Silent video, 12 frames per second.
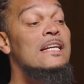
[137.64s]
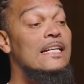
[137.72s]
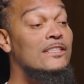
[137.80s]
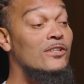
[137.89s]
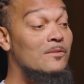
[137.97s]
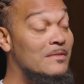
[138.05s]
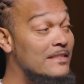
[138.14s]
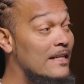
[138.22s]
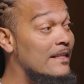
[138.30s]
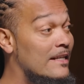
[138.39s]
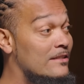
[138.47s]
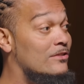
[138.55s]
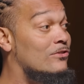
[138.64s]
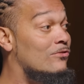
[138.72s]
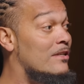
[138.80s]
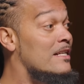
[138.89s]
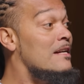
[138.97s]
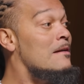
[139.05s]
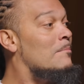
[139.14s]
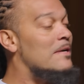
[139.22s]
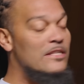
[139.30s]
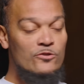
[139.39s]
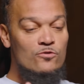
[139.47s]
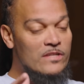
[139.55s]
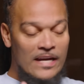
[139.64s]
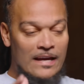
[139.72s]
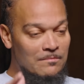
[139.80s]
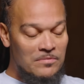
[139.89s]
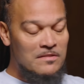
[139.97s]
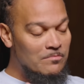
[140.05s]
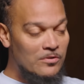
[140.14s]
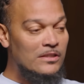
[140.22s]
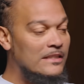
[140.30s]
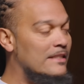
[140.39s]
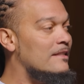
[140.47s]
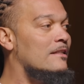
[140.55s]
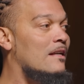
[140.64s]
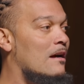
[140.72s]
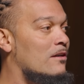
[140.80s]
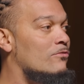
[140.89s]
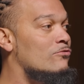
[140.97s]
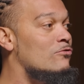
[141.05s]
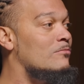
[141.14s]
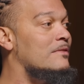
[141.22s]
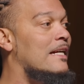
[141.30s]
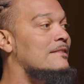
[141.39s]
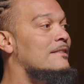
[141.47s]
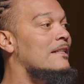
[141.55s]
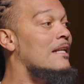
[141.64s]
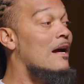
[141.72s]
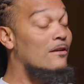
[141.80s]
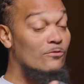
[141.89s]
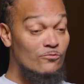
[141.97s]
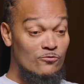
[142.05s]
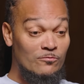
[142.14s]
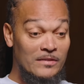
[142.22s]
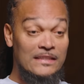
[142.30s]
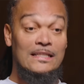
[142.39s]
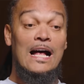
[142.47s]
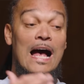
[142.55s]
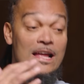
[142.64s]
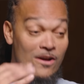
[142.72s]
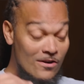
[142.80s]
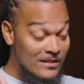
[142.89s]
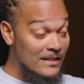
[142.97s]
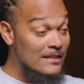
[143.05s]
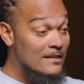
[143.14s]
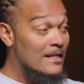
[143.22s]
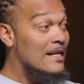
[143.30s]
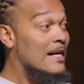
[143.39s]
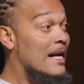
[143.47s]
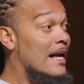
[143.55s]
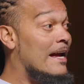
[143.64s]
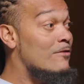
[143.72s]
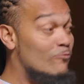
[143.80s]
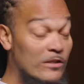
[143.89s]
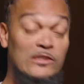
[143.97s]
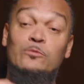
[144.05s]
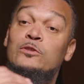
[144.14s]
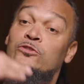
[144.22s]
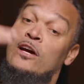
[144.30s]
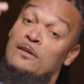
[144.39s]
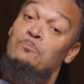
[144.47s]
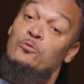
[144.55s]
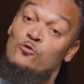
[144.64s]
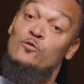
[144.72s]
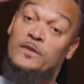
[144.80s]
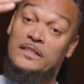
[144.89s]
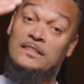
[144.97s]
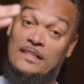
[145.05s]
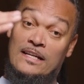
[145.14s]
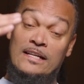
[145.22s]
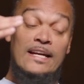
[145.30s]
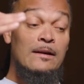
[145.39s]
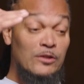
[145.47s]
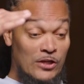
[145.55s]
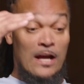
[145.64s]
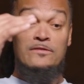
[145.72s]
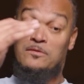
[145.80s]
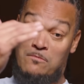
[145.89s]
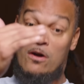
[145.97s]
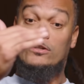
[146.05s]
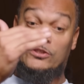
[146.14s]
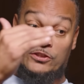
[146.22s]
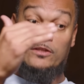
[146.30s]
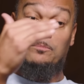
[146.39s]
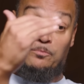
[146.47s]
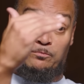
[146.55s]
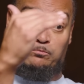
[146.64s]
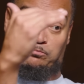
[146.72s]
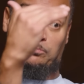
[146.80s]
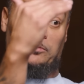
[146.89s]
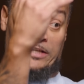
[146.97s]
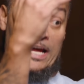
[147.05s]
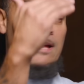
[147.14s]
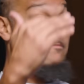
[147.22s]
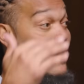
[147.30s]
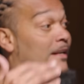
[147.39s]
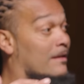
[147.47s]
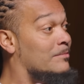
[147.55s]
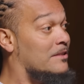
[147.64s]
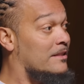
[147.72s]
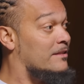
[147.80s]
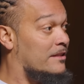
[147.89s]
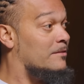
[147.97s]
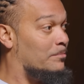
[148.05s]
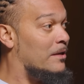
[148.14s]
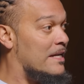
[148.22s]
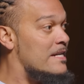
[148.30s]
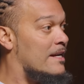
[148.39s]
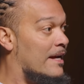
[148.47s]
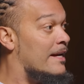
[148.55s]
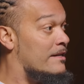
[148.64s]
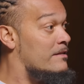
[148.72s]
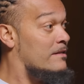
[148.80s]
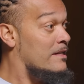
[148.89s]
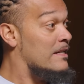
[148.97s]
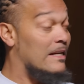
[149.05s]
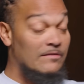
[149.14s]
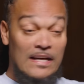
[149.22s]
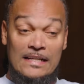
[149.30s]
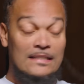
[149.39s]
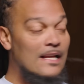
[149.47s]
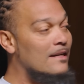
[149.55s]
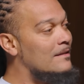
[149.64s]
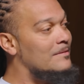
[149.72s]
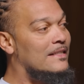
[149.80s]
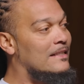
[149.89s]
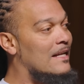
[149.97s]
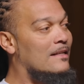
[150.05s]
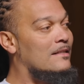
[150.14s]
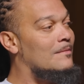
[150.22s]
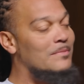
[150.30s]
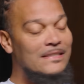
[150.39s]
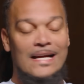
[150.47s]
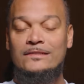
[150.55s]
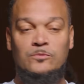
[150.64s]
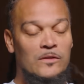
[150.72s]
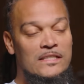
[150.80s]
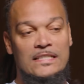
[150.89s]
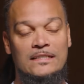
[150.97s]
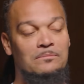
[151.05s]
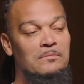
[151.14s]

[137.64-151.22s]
it took him a decade to do it. But you can't be bullied in a locker room. That's a locker room. It's a hierarchy, and Richie was trying to prove his thing, and Jonathan Martin should have came back up to the plate, and if they had to lock up, they had to lock up. But that's what it is,